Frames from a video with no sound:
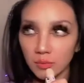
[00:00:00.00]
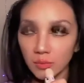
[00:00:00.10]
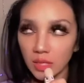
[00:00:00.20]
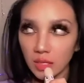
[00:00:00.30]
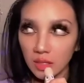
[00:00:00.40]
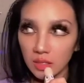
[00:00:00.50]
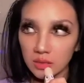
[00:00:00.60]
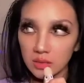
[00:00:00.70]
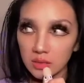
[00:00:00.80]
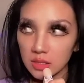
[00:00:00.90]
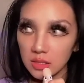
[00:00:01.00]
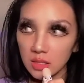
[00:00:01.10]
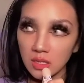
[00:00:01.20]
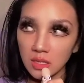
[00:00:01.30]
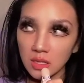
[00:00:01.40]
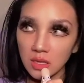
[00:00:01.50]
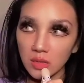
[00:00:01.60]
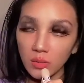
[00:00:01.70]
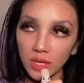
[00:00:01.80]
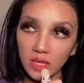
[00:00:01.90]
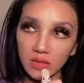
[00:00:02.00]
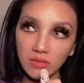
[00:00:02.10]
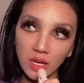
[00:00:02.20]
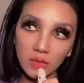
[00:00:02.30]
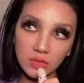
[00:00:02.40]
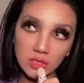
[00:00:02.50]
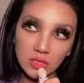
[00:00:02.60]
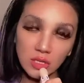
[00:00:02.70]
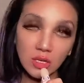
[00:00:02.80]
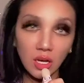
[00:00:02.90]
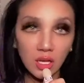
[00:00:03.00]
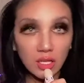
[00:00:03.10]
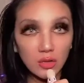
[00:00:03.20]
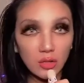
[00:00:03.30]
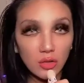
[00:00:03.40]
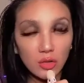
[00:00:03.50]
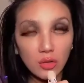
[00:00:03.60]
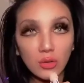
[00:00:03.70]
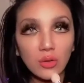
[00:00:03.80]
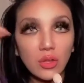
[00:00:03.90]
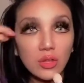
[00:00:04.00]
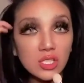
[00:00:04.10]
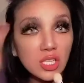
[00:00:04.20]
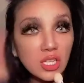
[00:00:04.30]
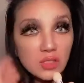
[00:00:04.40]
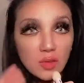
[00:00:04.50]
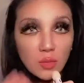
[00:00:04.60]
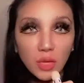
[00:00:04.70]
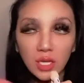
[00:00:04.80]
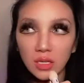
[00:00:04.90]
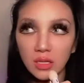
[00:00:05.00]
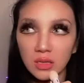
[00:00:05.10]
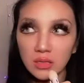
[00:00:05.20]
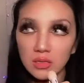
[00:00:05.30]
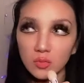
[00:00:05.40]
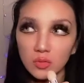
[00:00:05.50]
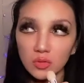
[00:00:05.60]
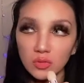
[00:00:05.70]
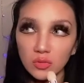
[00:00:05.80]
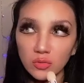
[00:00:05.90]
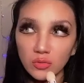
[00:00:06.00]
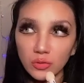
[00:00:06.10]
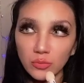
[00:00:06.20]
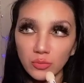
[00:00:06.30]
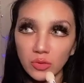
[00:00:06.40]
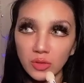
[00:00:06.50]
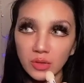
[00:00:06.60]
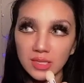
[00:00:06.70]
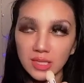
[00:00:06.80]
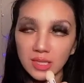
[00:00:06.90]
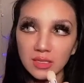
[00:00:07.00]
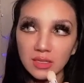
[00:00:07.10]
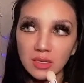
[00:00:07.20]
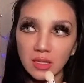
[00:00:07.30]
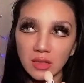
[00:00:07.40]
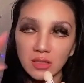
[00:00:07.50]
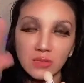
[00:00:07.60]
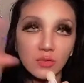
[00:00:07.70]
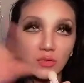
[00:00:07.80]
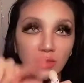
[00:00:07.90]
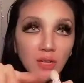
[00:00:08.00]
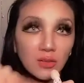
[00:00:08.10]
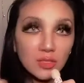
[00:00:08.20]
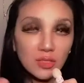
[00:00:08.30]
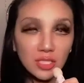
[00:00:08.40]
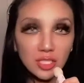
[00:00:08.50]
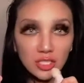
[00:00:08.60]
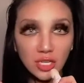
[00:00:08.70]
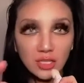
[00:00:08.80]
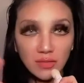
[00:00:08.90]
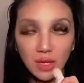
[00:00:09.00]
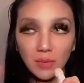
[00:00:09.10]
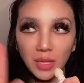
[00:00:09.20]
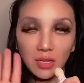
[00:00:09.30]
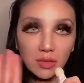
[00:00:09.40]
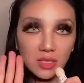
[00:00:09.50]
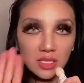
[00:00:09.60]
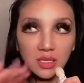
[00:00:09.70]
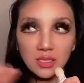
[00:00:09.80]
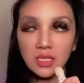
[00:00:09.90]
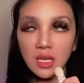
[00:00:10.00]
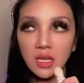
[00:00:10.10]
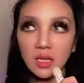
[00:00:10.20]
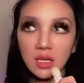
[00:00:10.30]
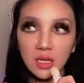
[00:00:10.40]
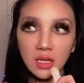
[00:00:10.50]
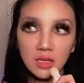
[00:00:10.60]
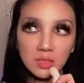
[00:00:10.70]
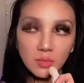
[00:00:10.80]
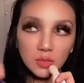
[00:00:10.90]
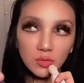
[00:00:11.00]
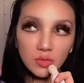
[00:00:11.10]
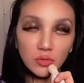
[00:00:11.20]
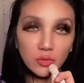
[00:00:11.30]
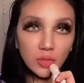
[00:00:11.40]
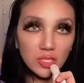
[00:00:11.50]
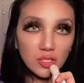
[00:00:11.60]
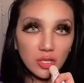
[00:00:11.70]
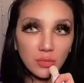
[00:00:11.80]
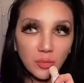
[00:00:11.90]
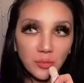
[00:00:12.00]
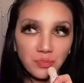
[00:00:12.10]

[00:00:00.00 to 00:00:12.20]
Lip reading: because the way the flowers are cut on the sides of the bag, there's more room. There's 4 flowers on each side of that bag on the sides, and there's much more room at the top.